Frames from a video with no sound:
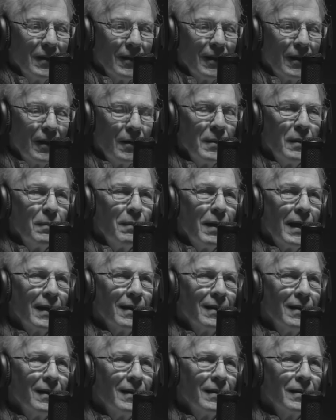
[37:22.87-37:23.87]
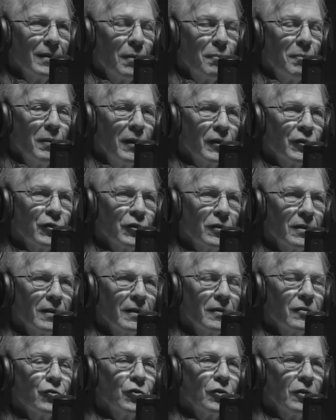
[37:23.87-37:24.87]
coming back in, the bus
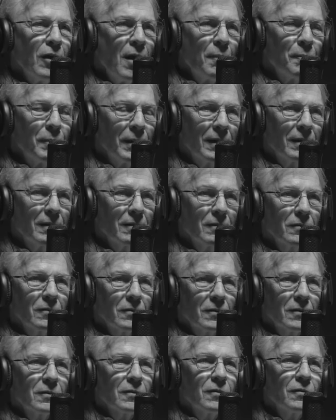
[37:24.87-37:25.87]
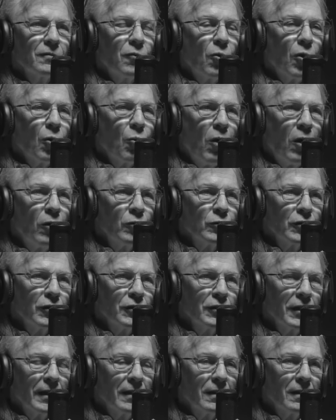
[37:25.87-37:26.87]
didn't stop at Fort
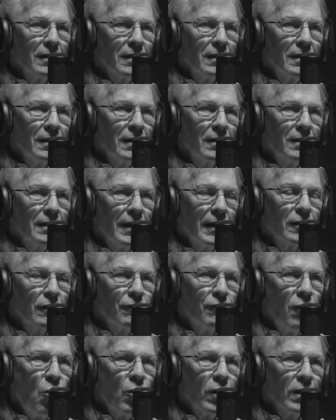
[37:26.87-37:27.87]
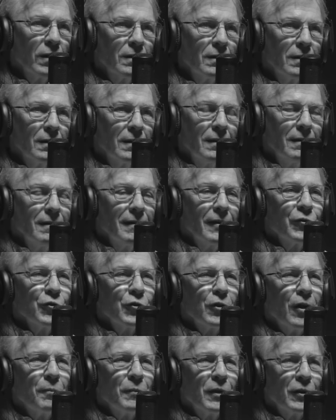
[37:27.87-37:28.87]
Walters at the fort. It
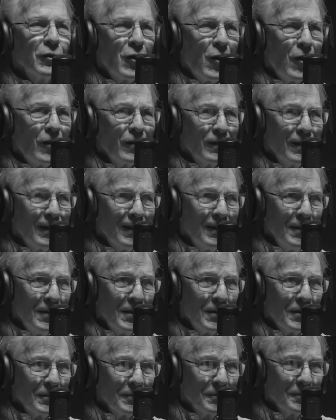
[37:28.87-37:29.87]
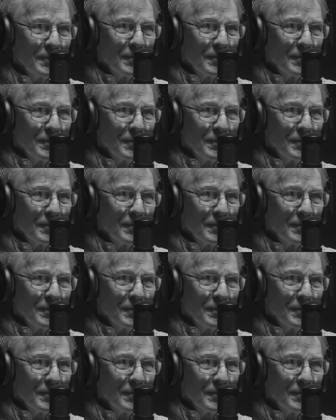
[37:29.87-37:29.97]
stopped at the Holiday Inn.